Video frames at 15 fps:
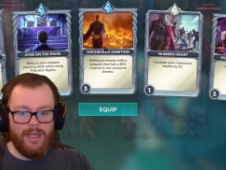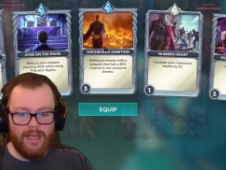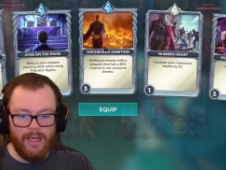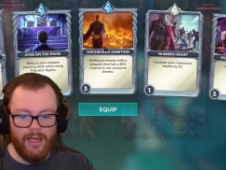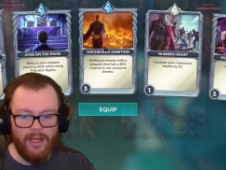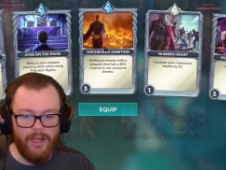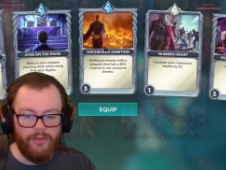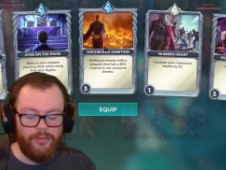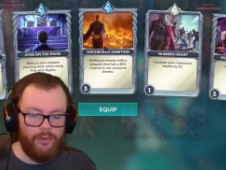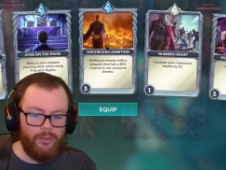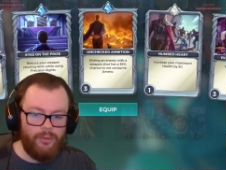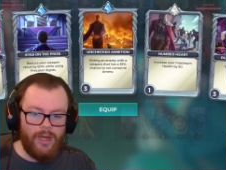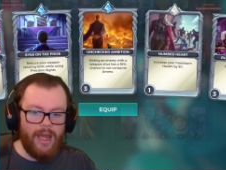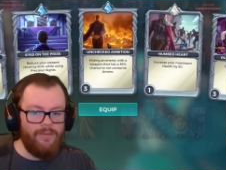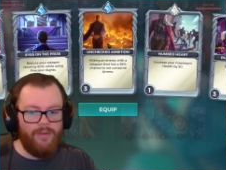Uh,
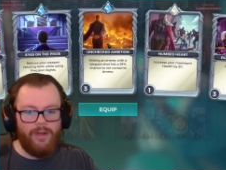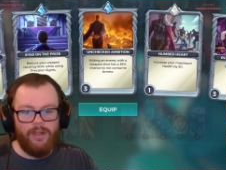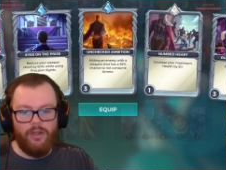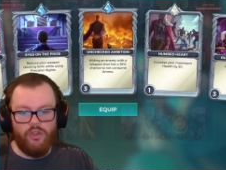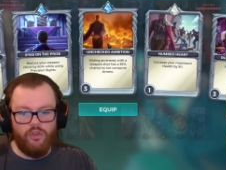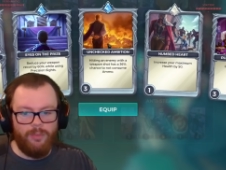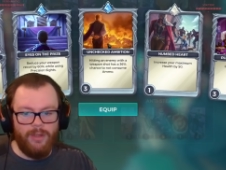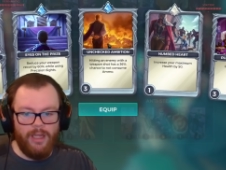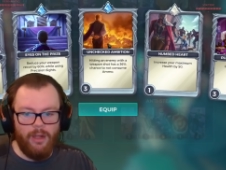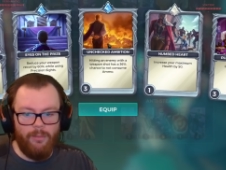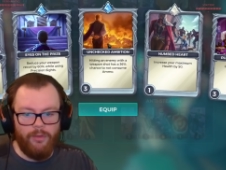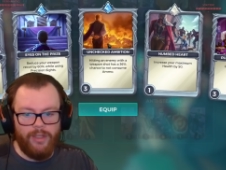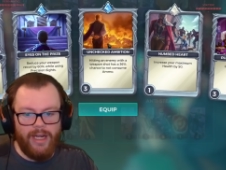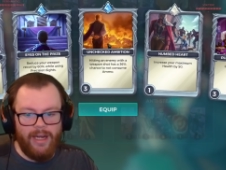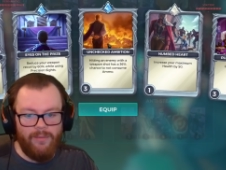so I figured it'd just be
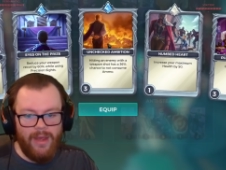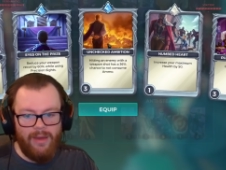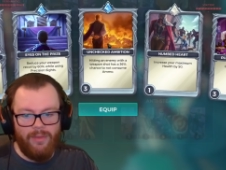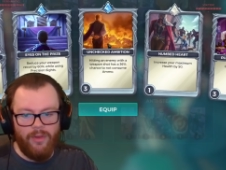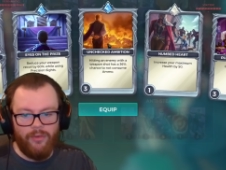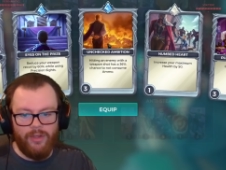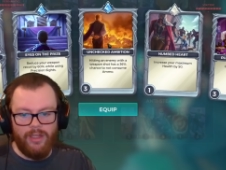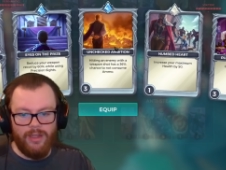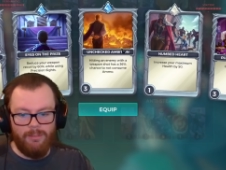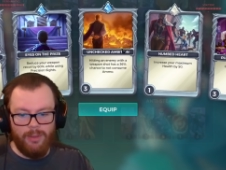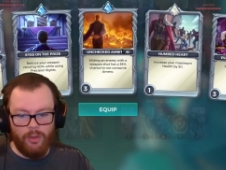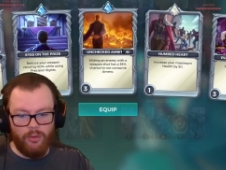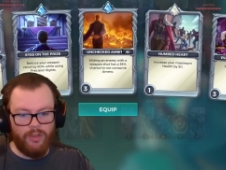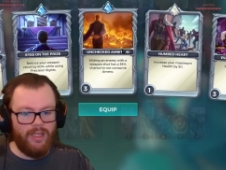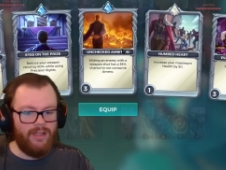helpful to kind of have this in the
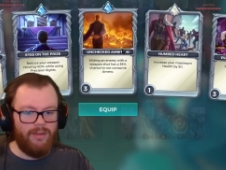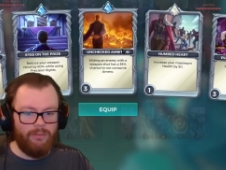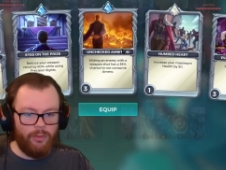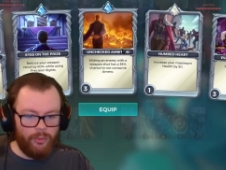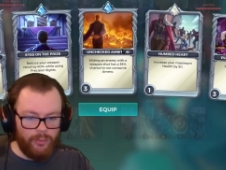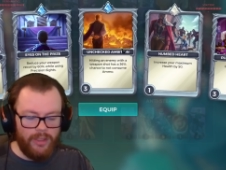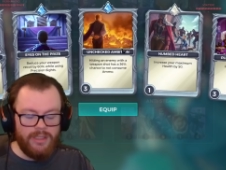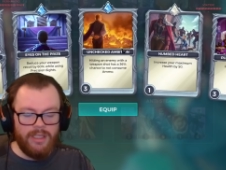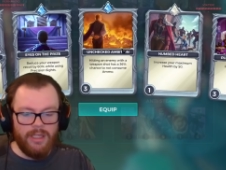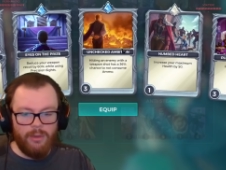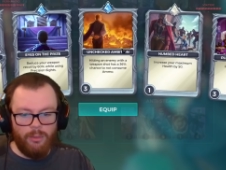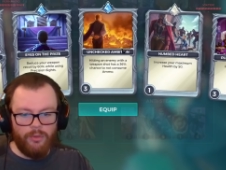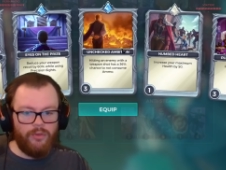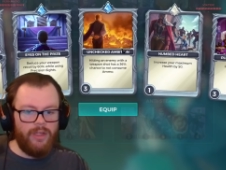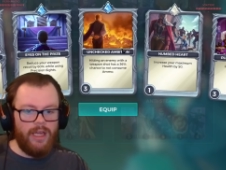build at level 3.
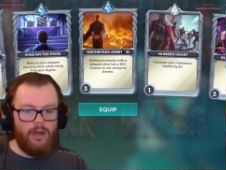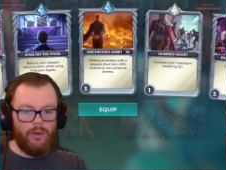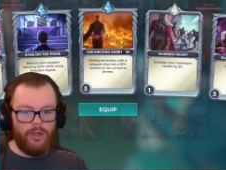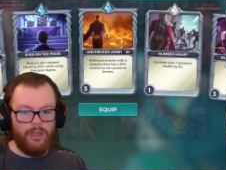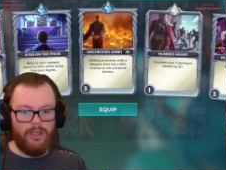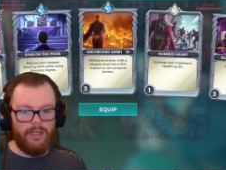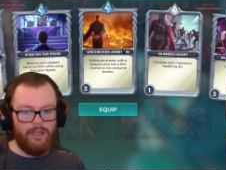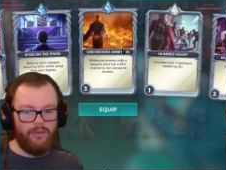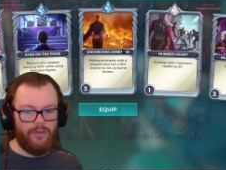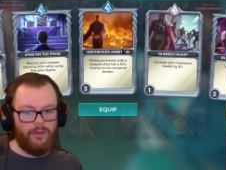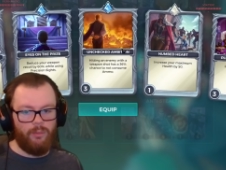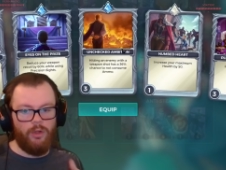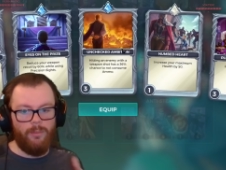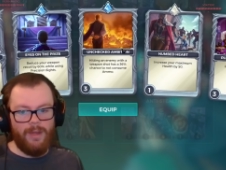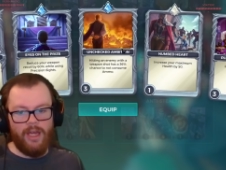We'll see how good it is in
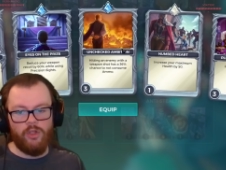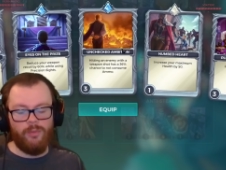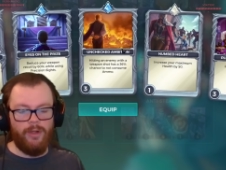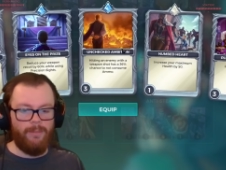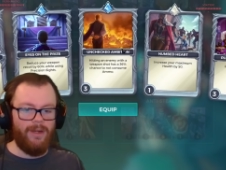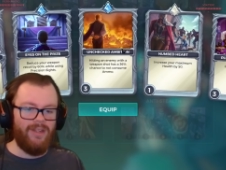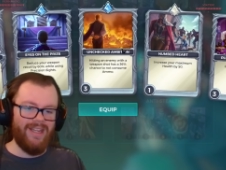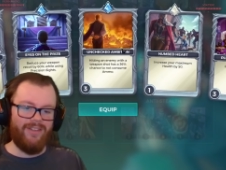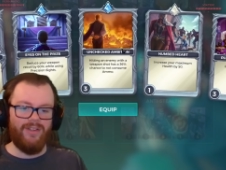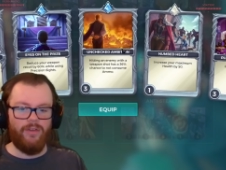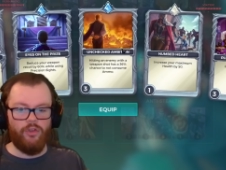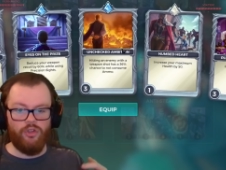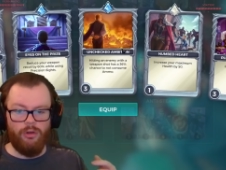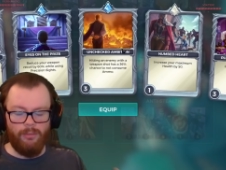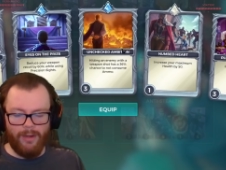the real match, but in my testing in
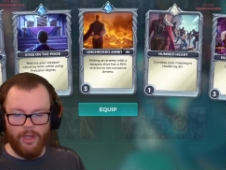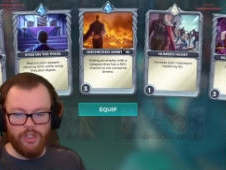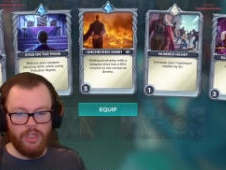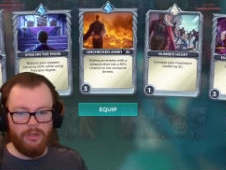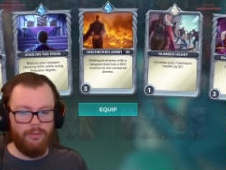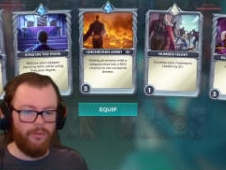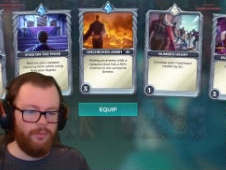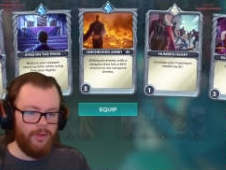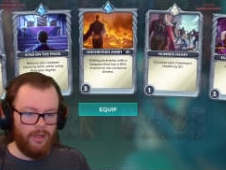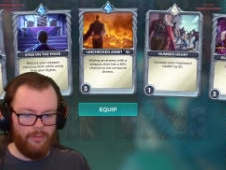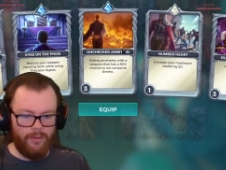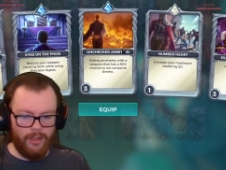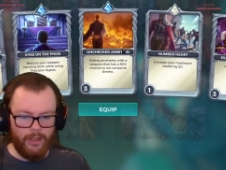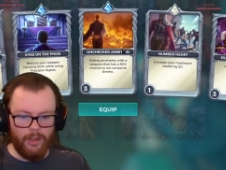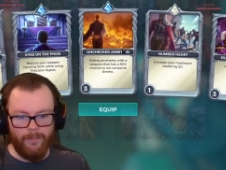the shooting range here, it was very,
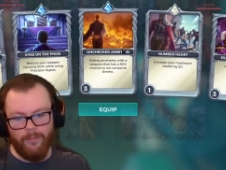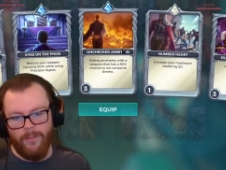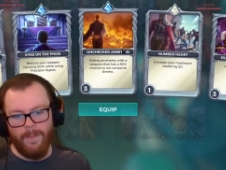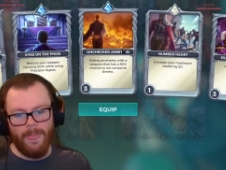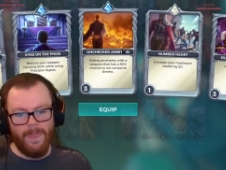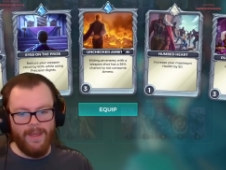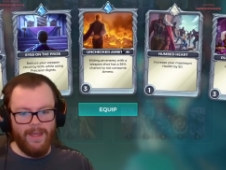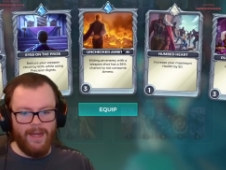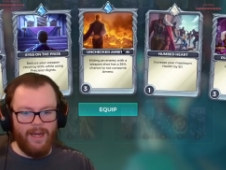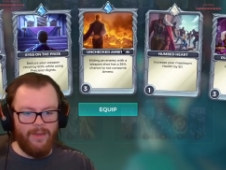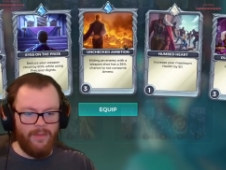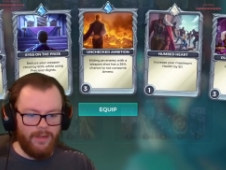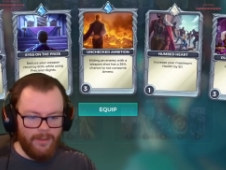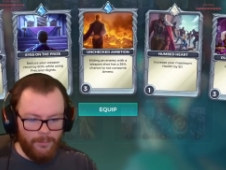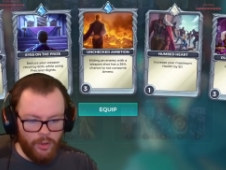very helpful.
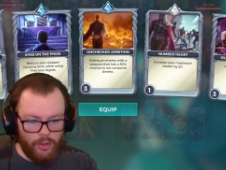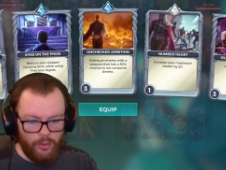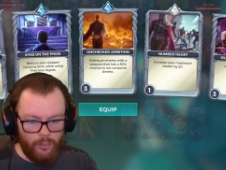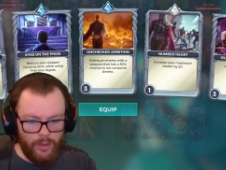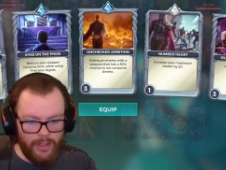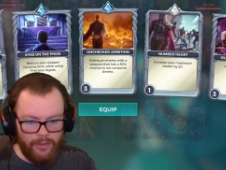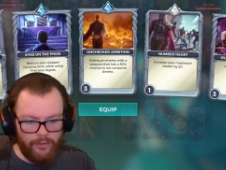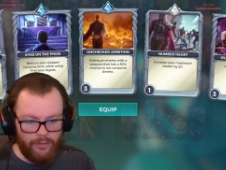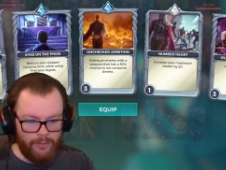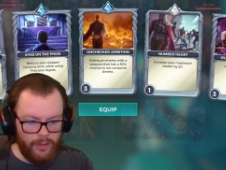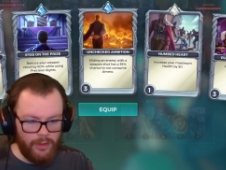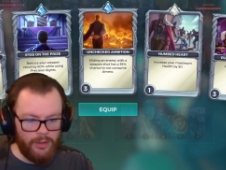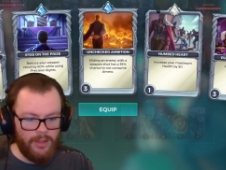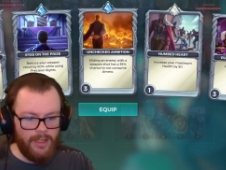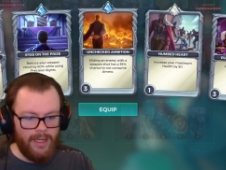And the Numbed Heart one as a
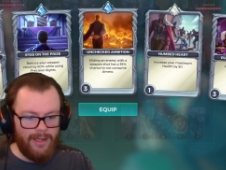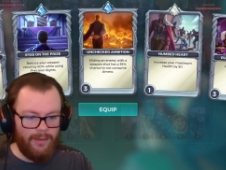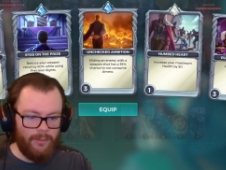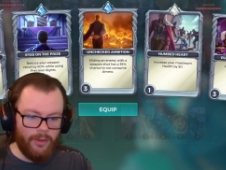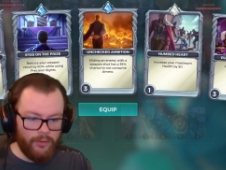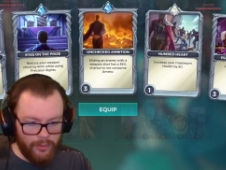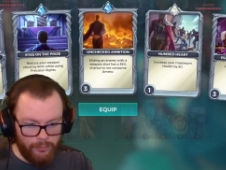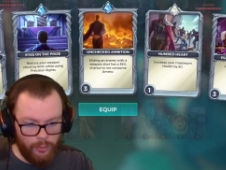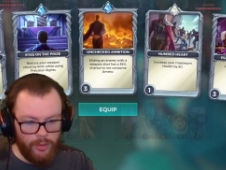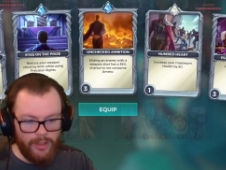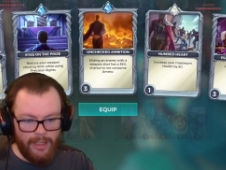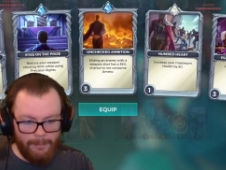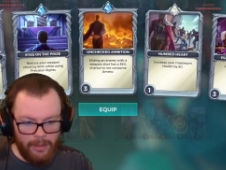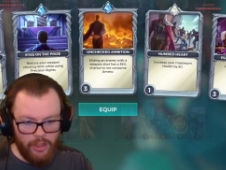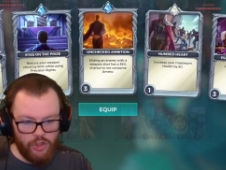filler, and then we also have Runic
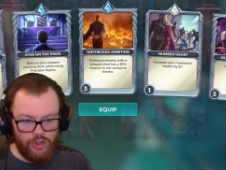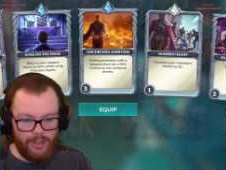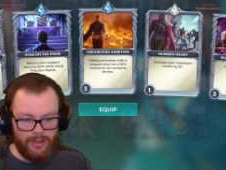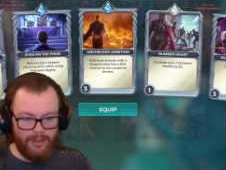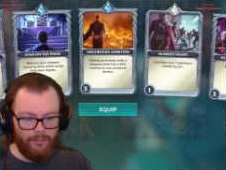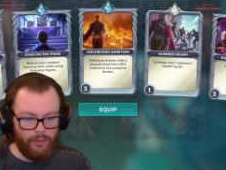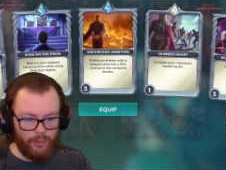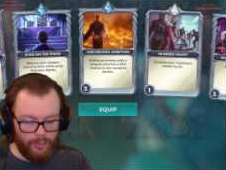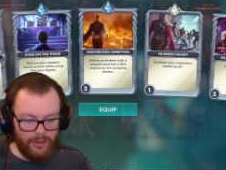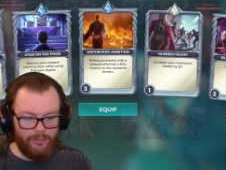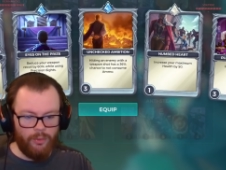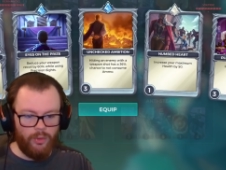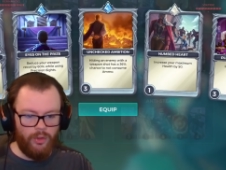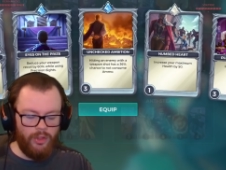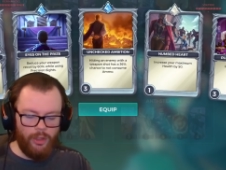Ammunition at level 3
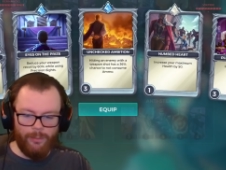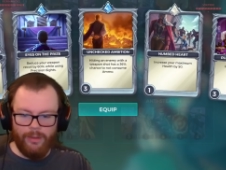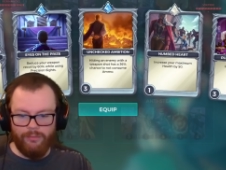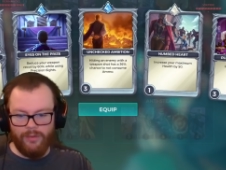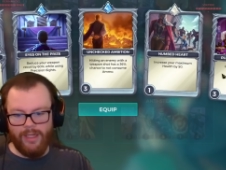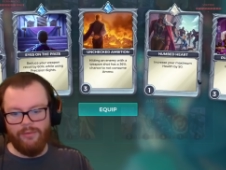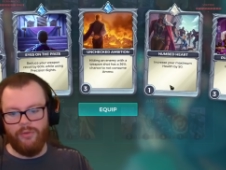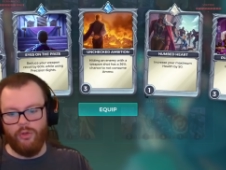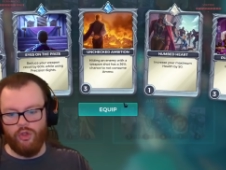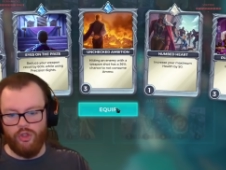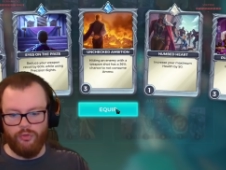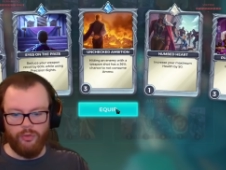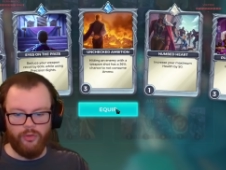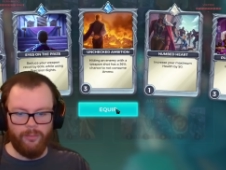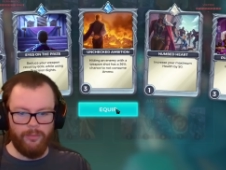for a little bit of lifesteal
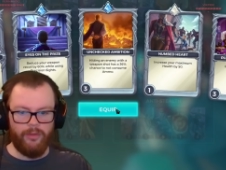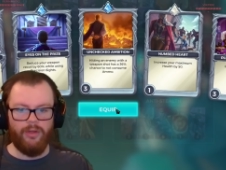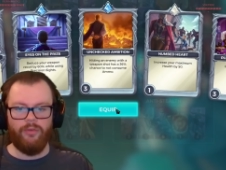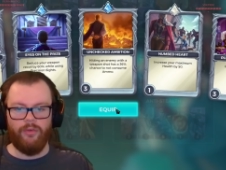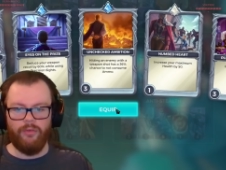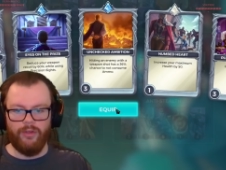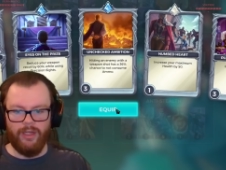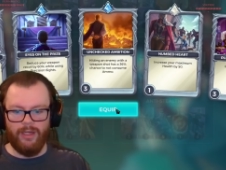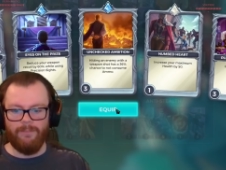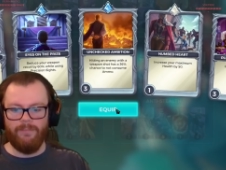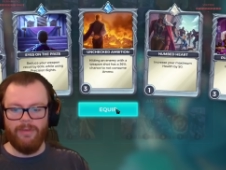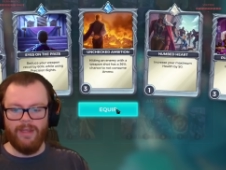just for some self-sustain.